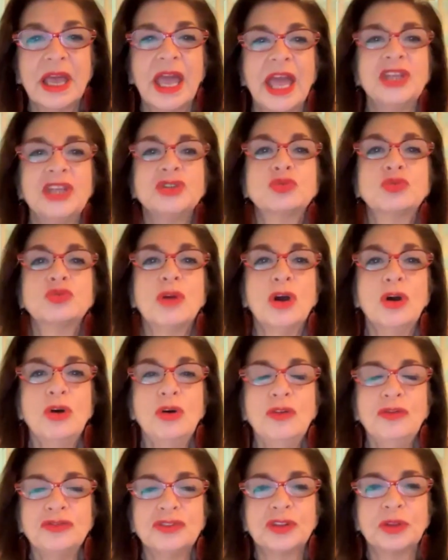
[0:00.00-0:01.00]
and
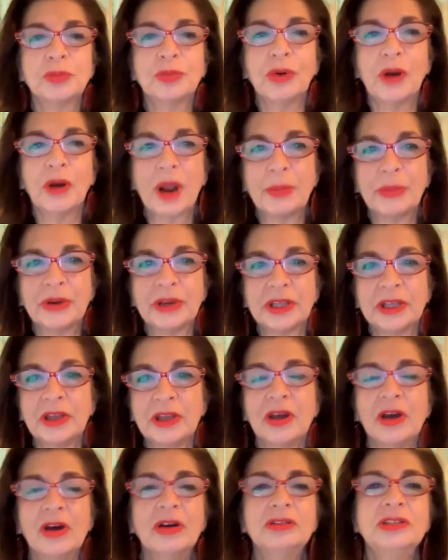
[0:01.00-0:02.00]
drove to the property,
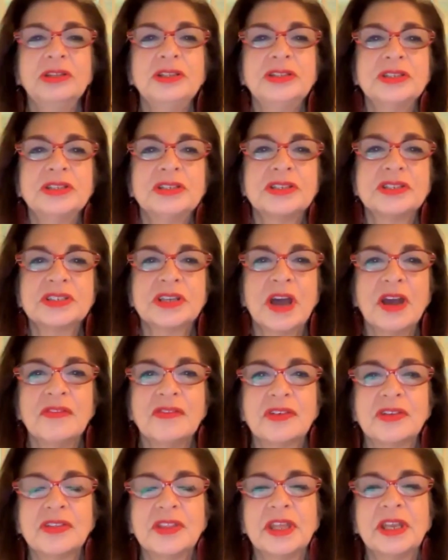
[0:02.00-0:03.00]
only to
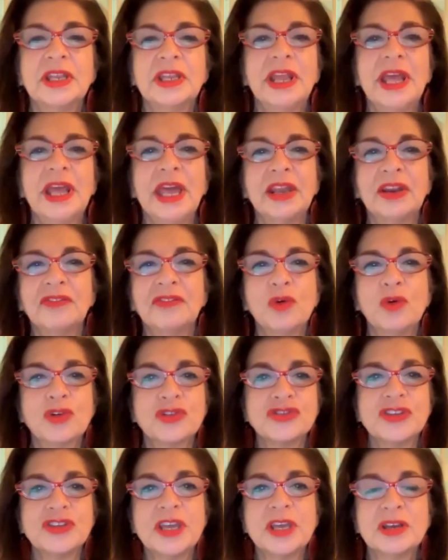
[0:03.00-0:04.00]
discover that it had a for
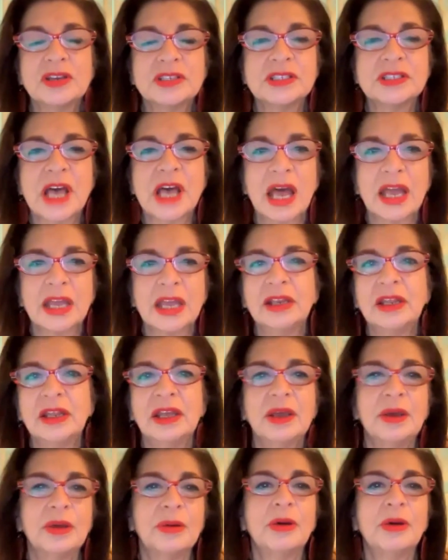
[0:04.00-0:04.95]
sale sign